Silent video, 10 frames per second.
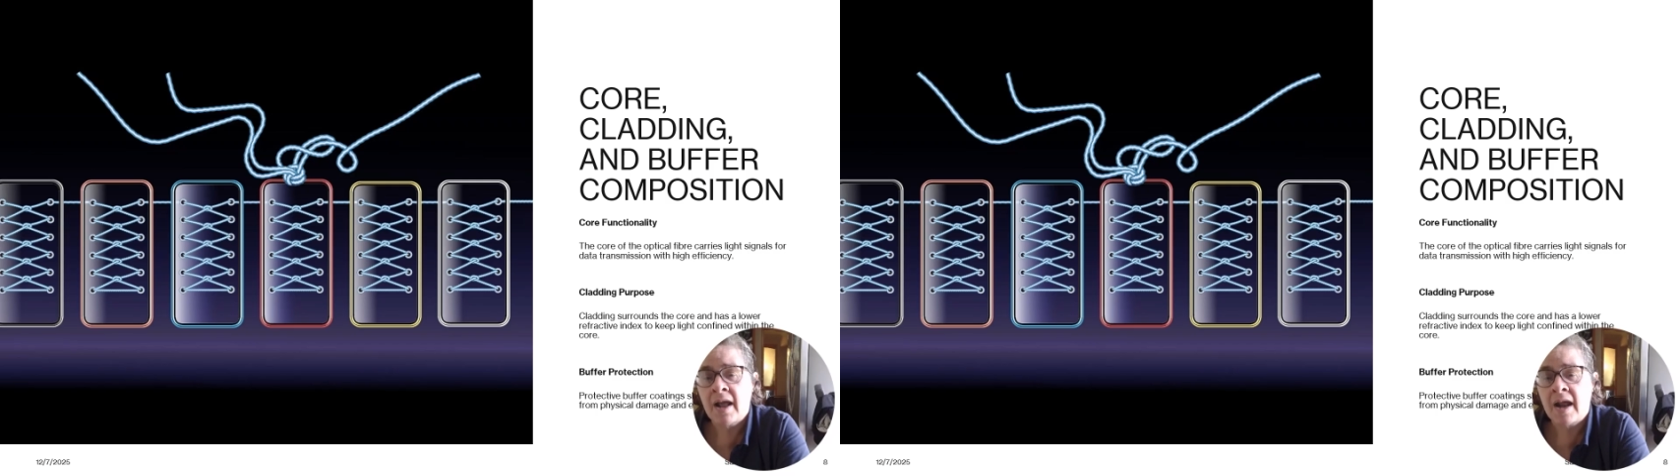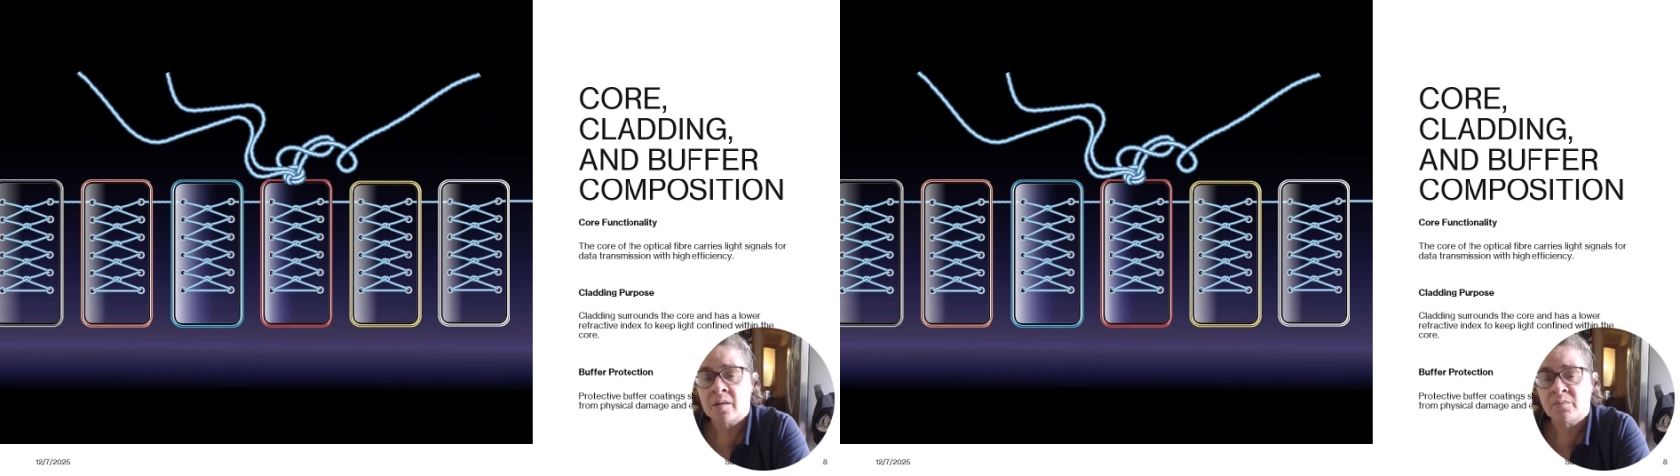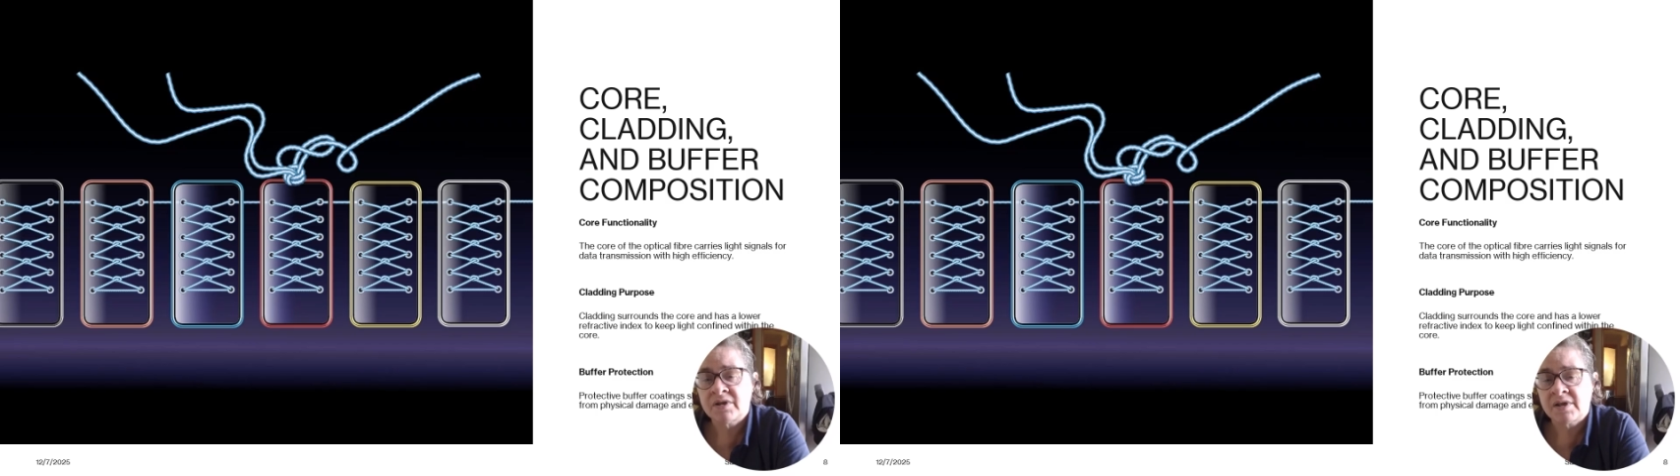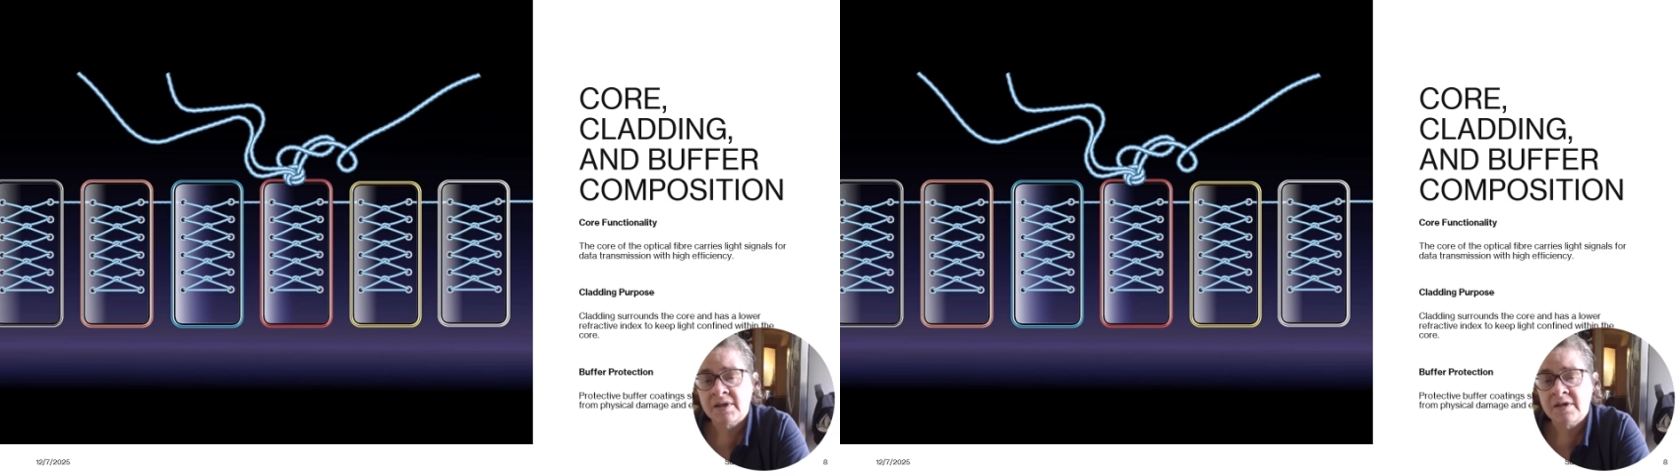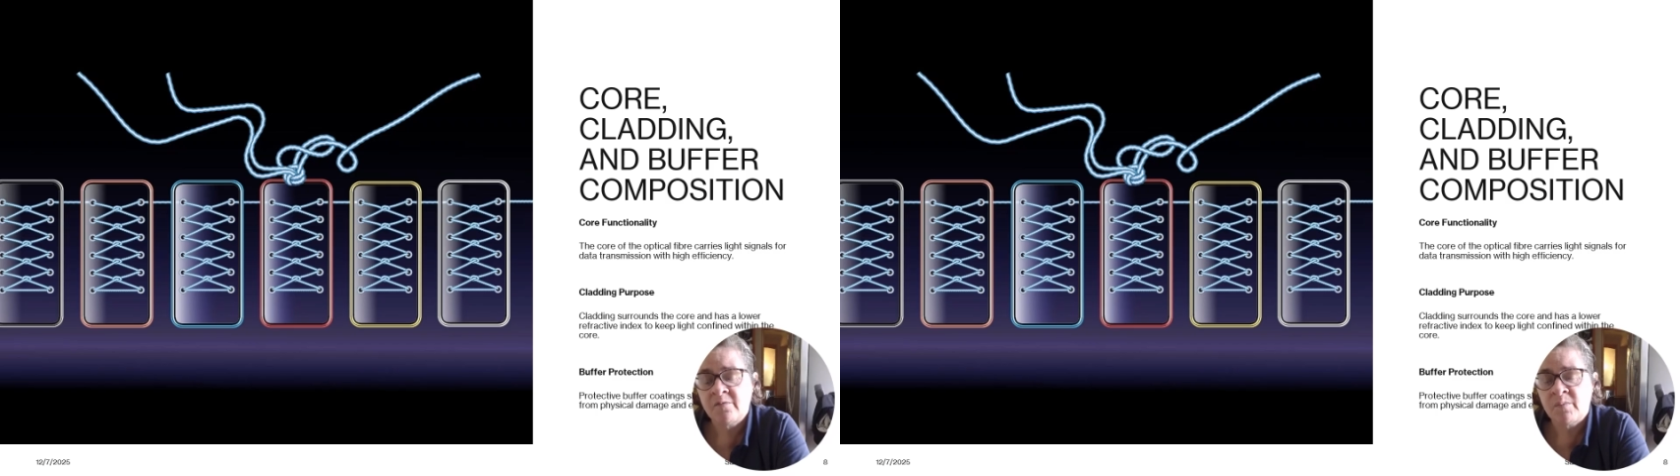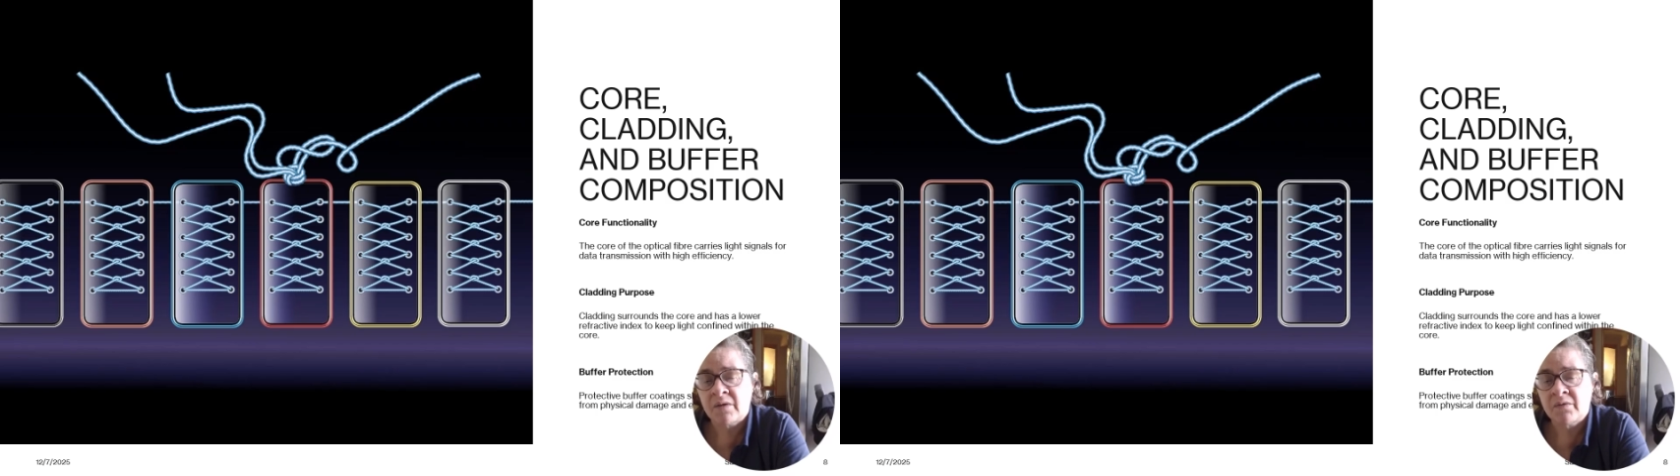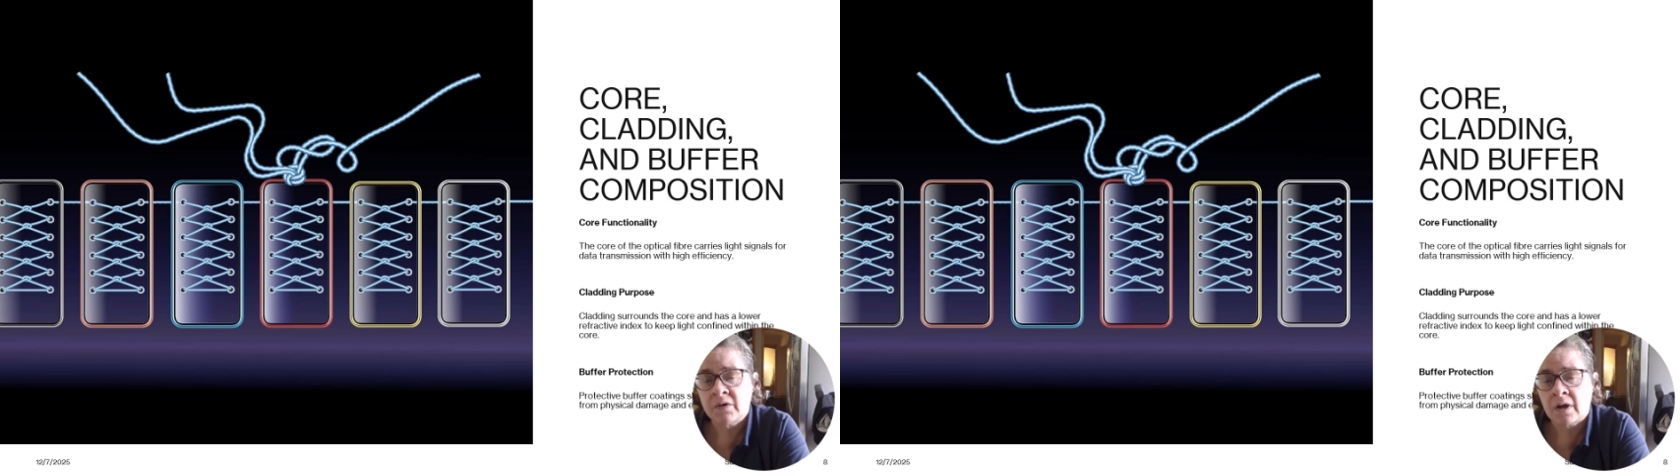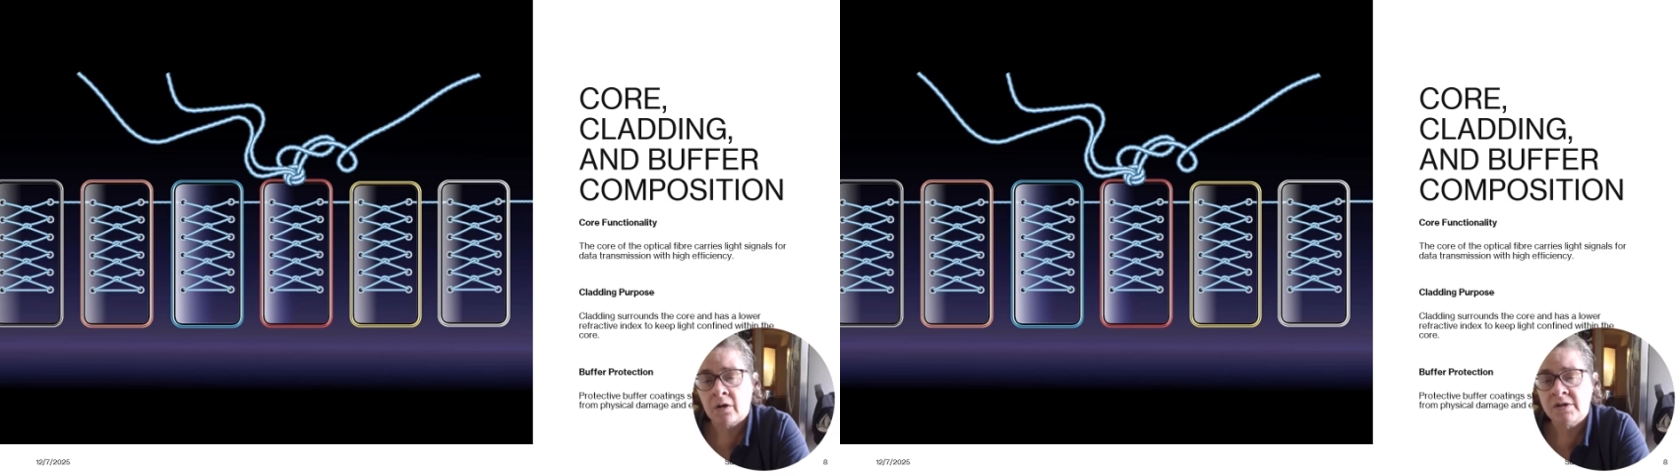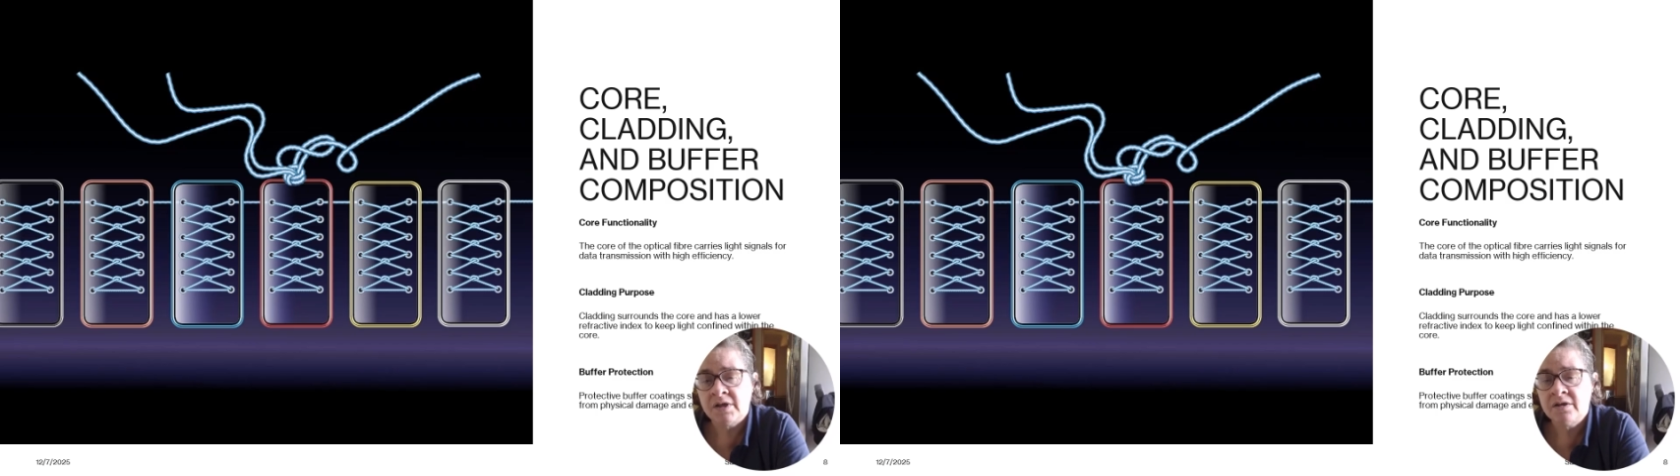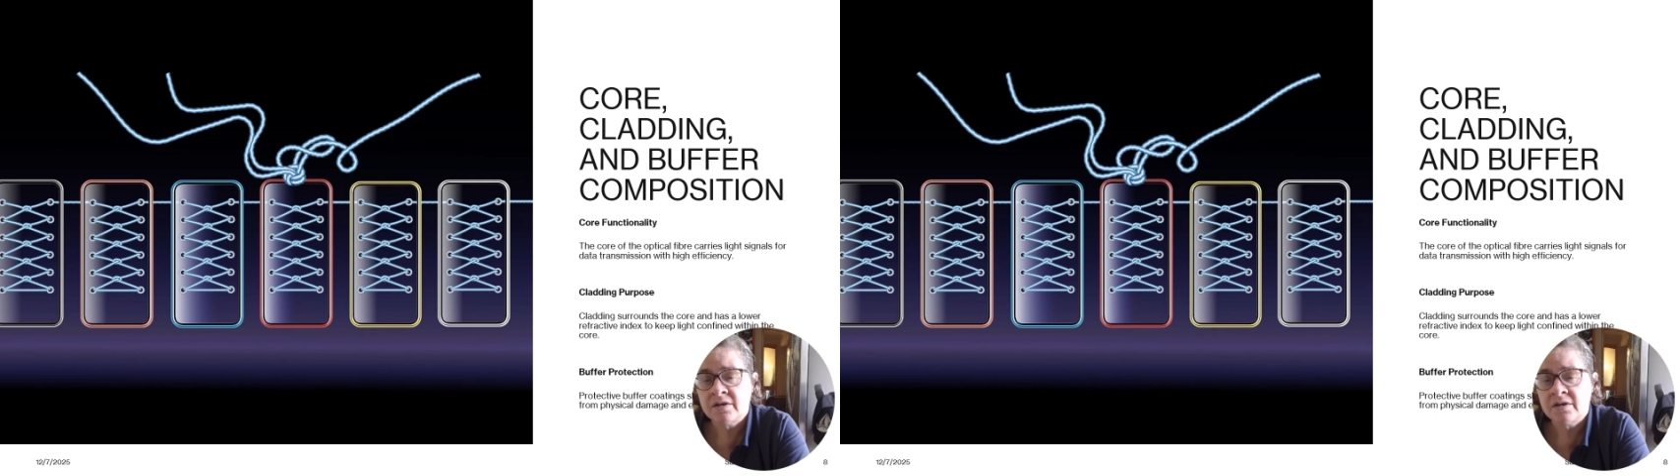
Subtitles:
and a protective buffer coatings